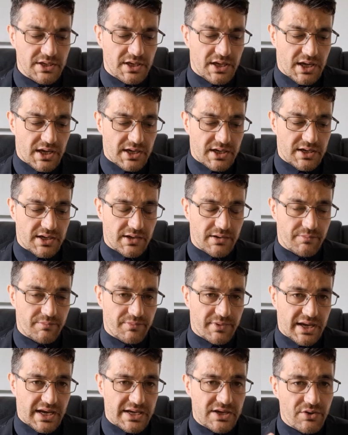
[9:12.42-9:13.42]

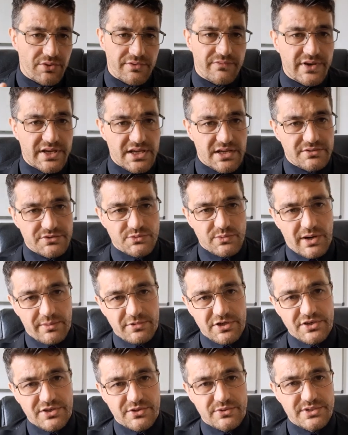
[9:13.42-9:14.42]
In other videos, what I'm
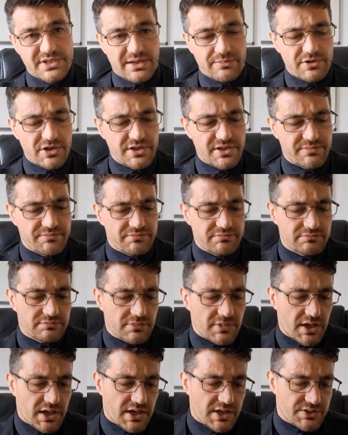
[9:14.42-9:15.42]
going to do is I'm going to
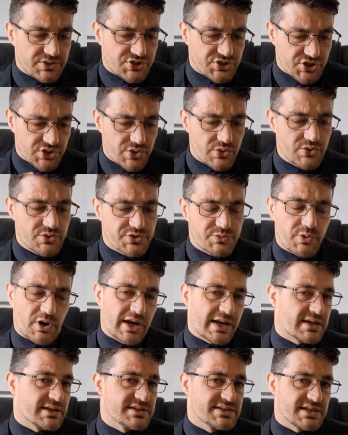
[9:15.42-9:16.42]
choose what
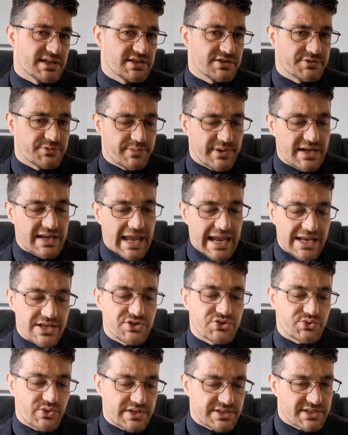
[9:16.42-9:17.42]
I consider to be an
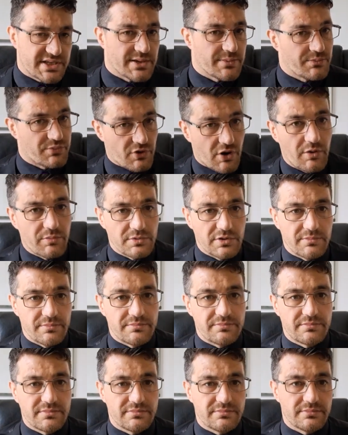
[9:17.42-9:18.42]
interesting
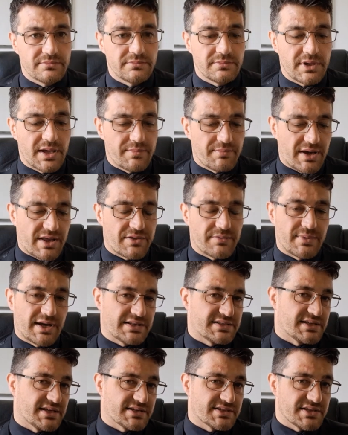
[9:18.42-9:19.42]
problem in
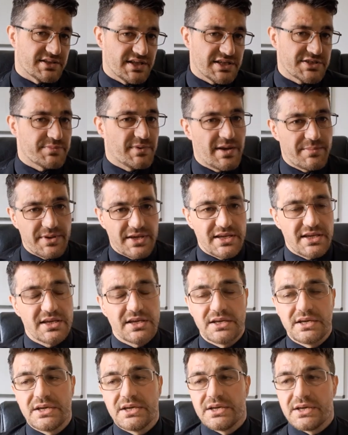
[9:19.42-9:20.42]
mathematics. And this may be
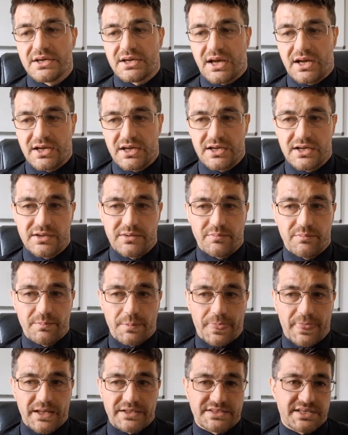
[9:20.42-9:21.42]

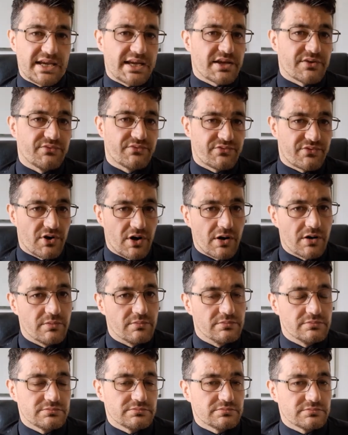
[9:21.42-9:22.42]
taken
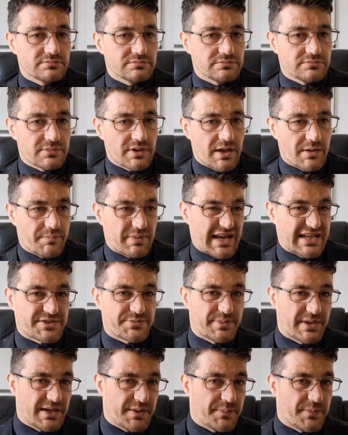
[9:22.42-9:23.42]
from a past
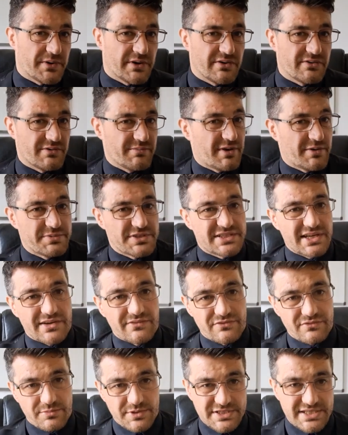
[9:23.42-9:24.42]
paper, it may be taken
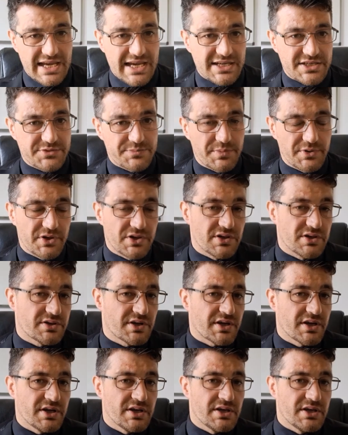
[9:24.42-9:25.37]
from a textbook,